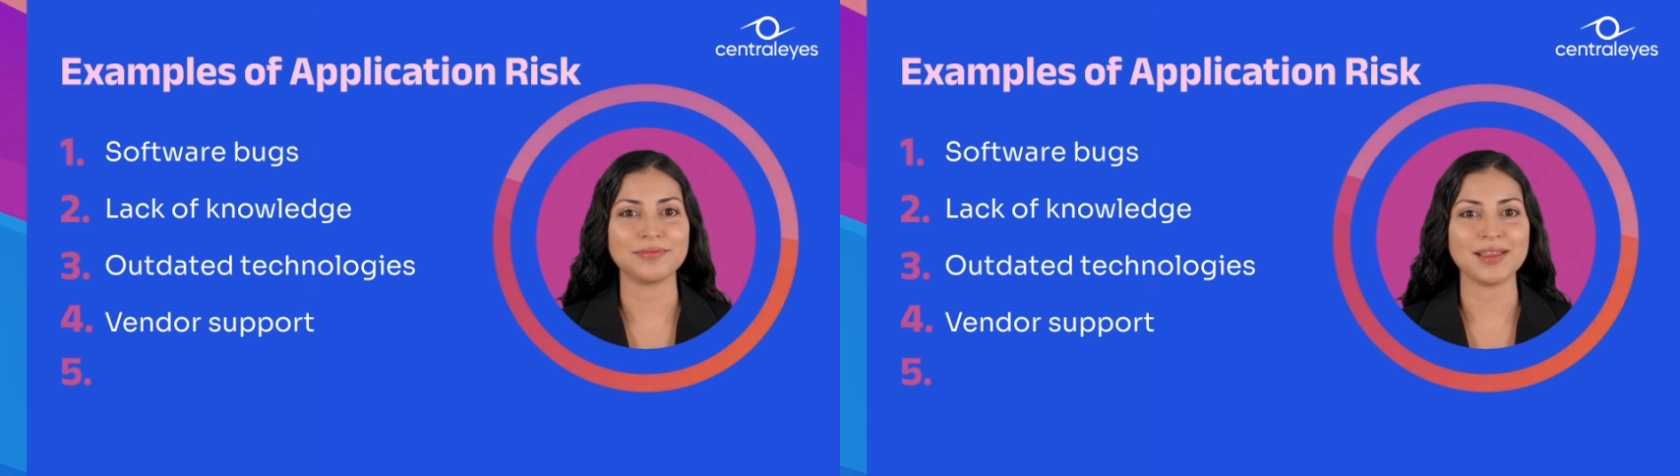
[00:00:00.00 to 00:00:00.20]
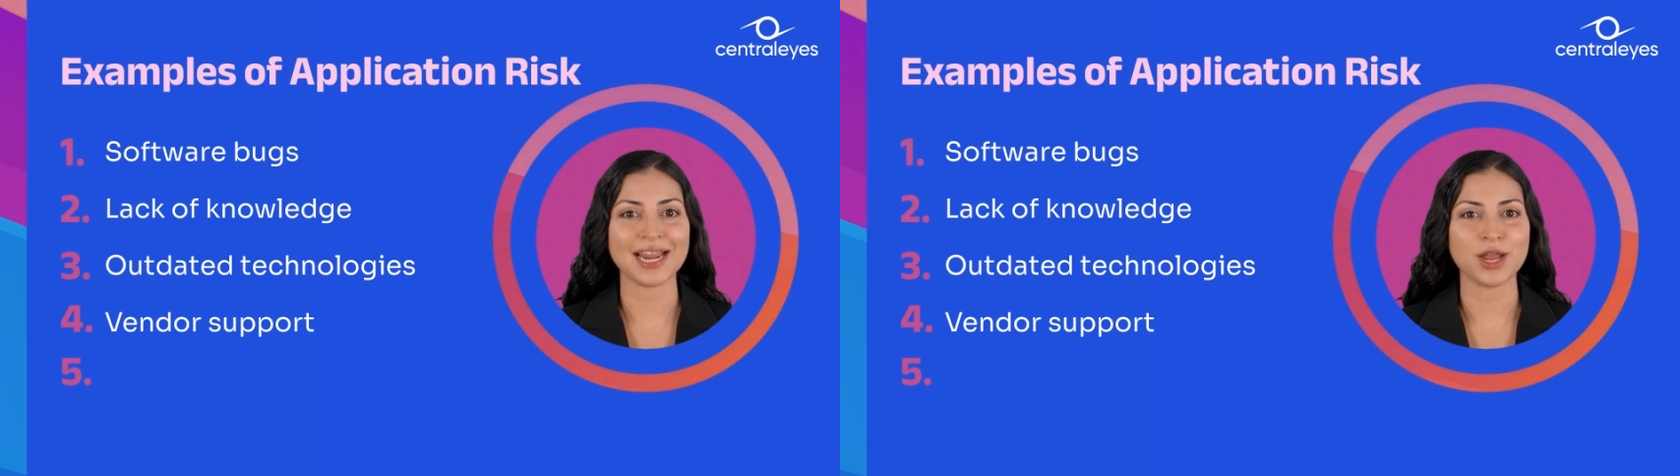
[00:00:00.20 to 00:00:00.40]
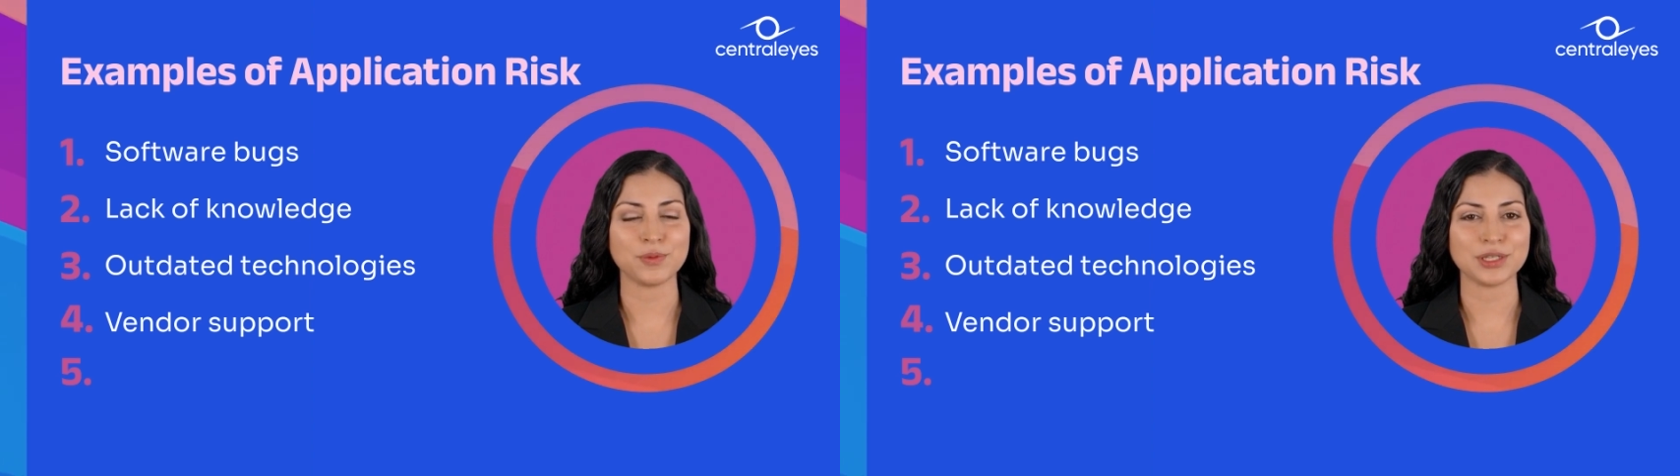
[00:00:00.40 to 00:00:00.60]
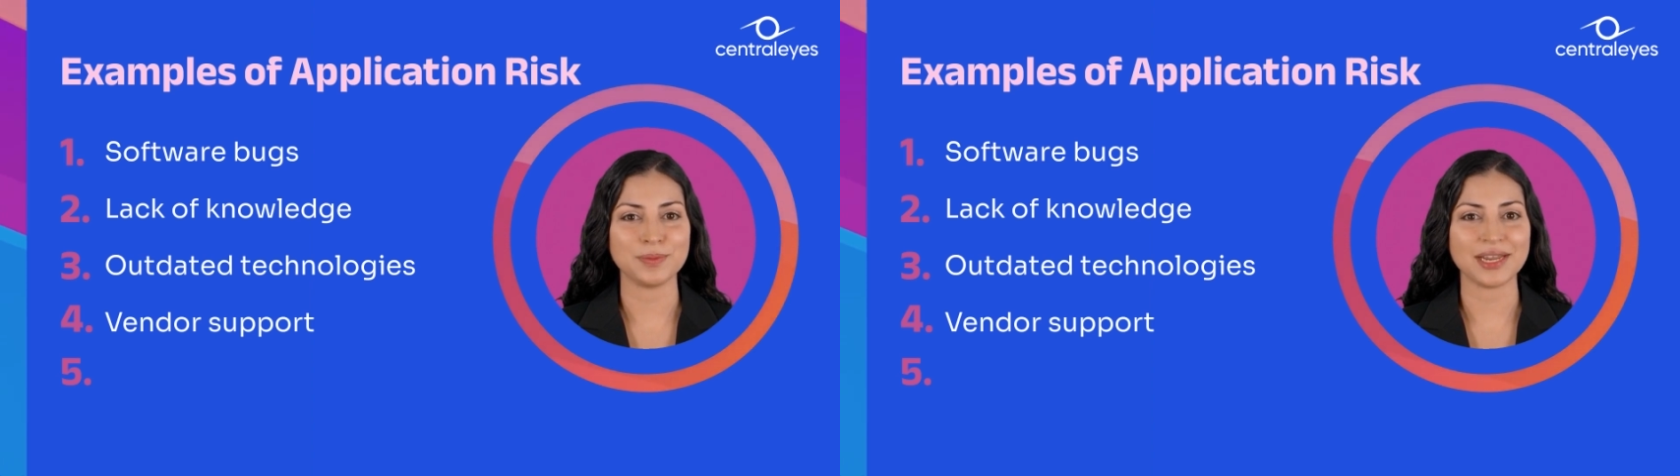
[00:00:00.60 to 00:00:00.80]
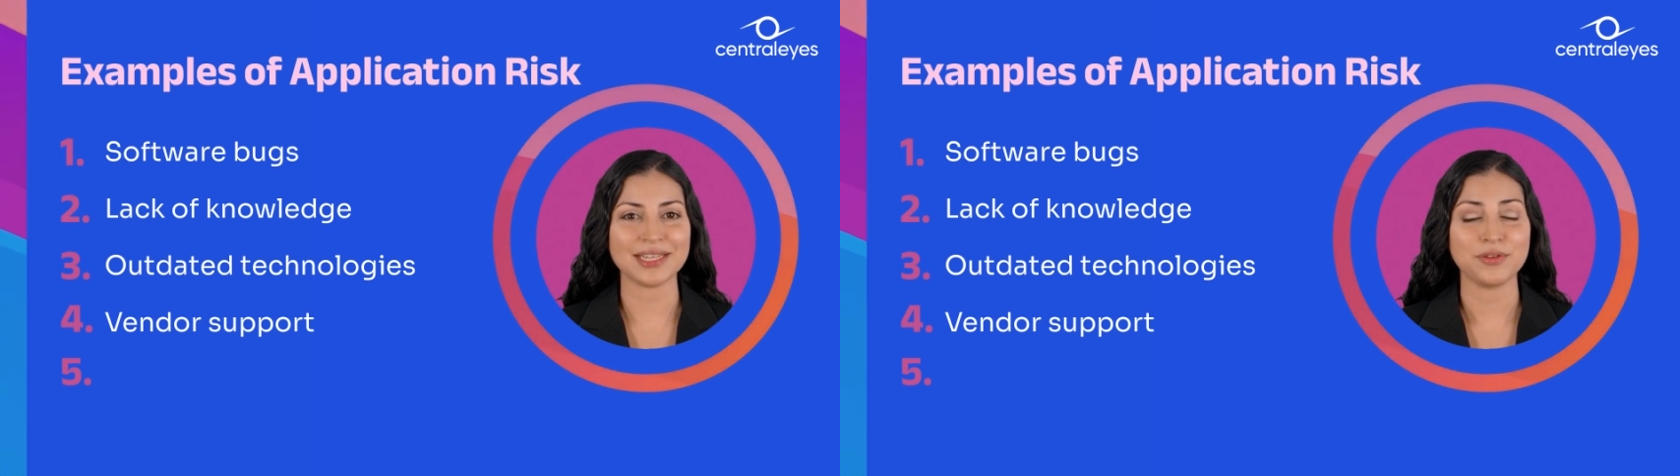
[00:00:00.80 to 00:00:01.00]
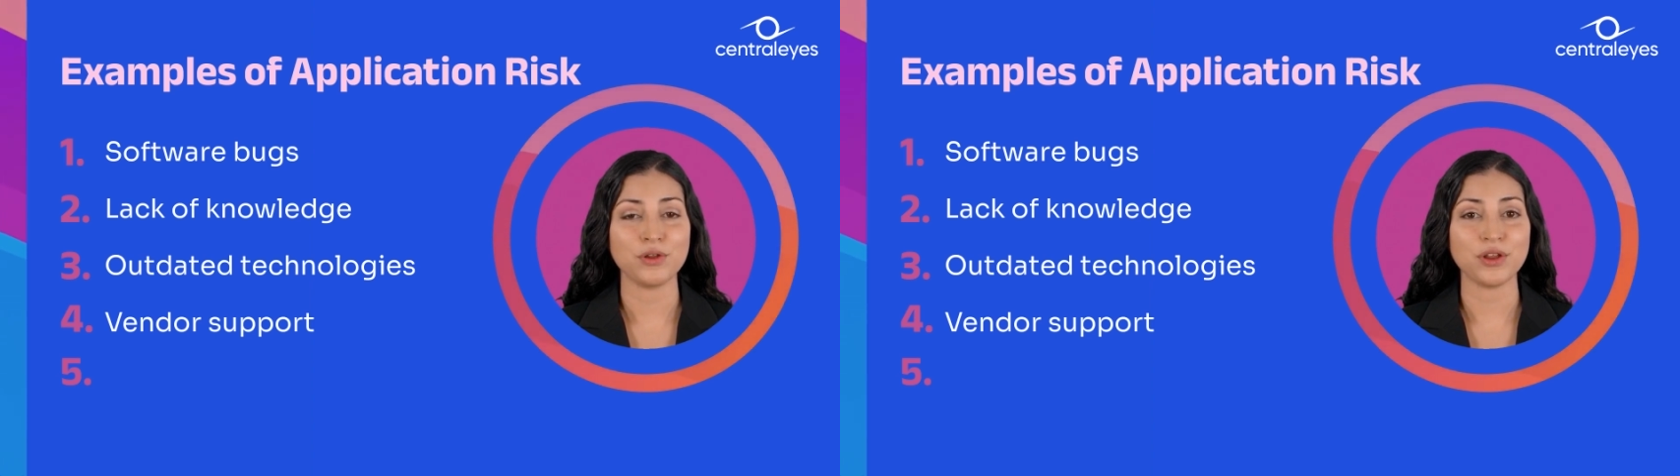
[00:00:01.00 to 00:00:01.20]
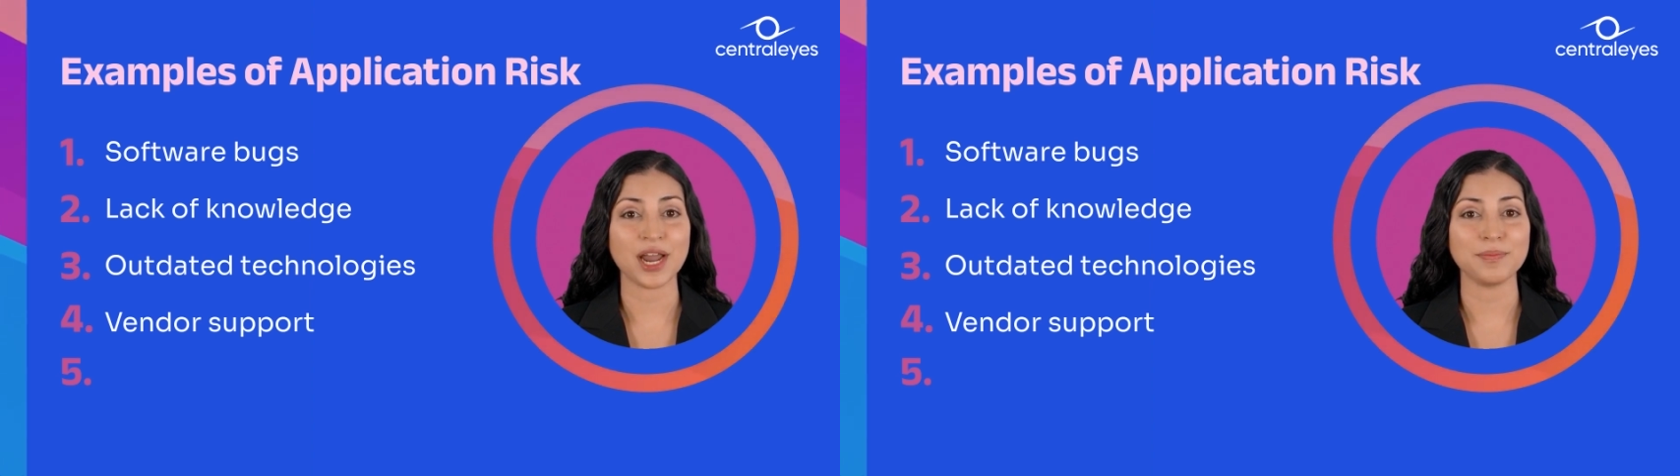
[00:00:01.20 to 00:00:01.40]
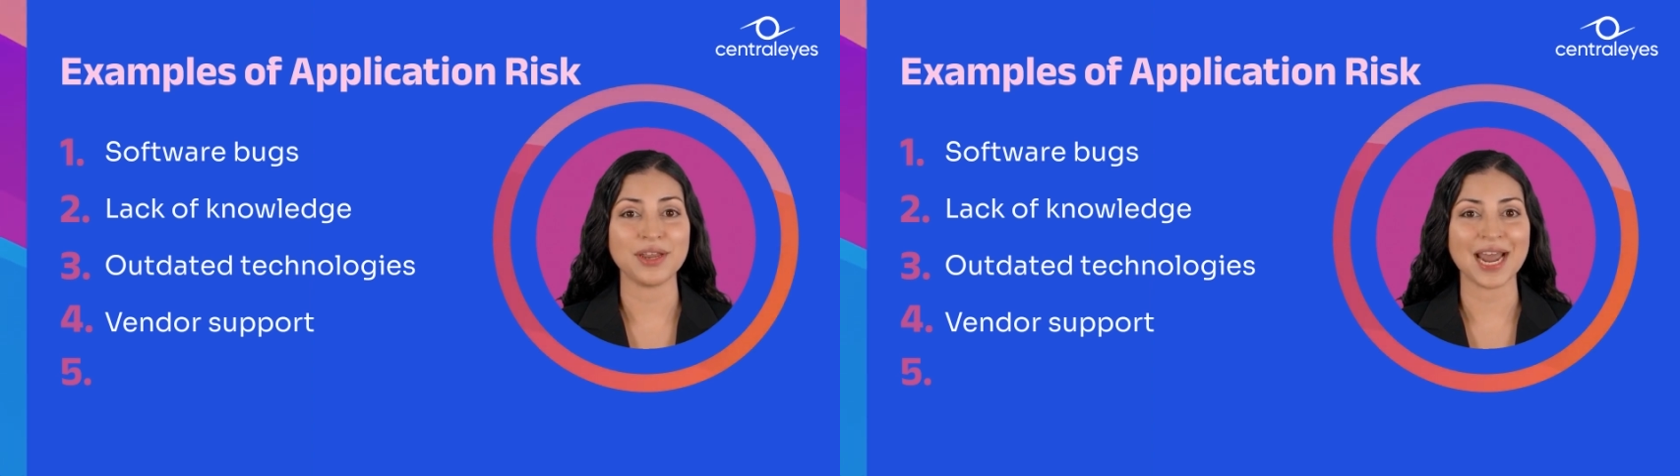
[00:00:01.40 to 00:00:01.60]
An unresponsive or
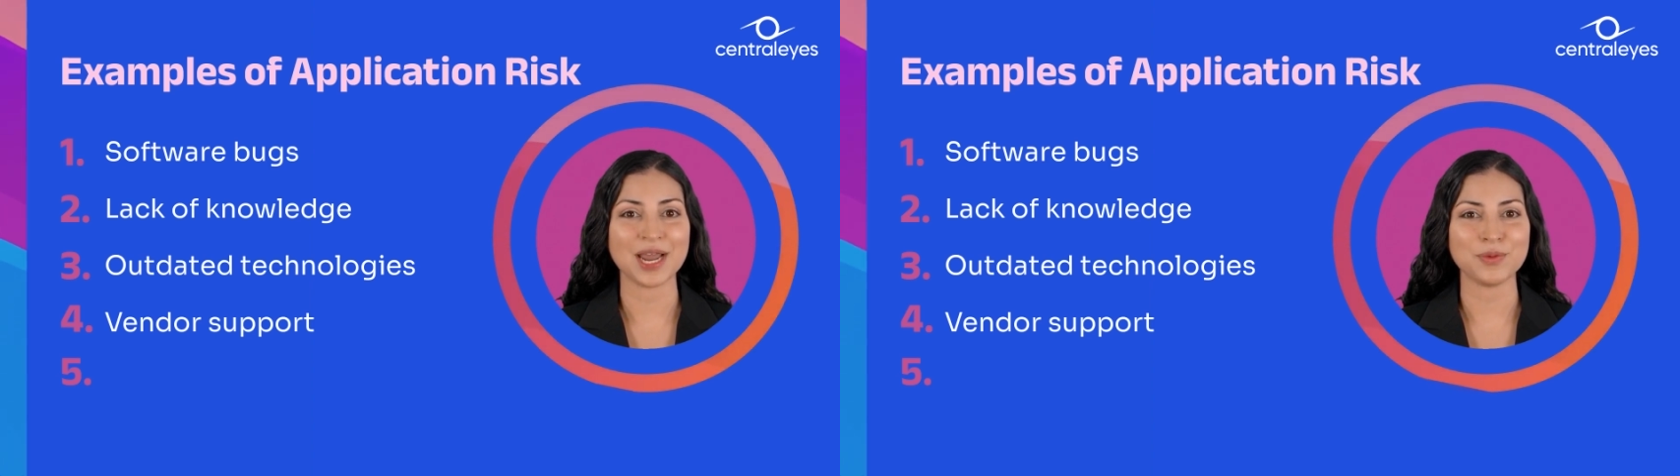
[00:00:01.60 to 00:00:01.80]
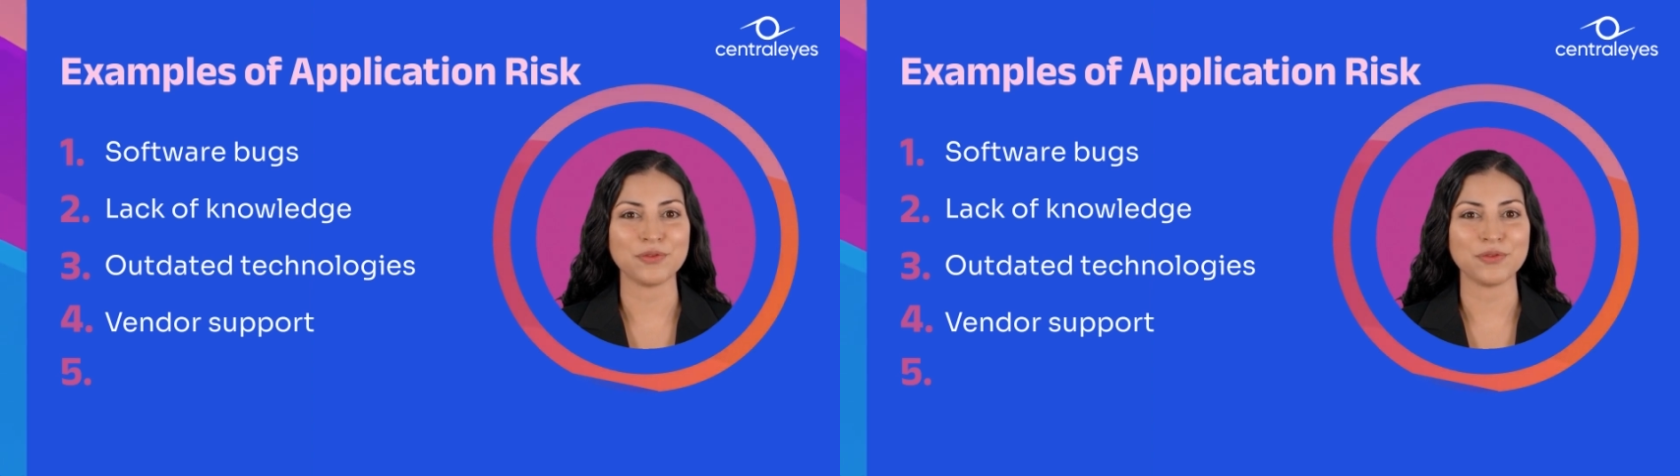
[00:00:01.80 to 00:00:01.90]
unreliable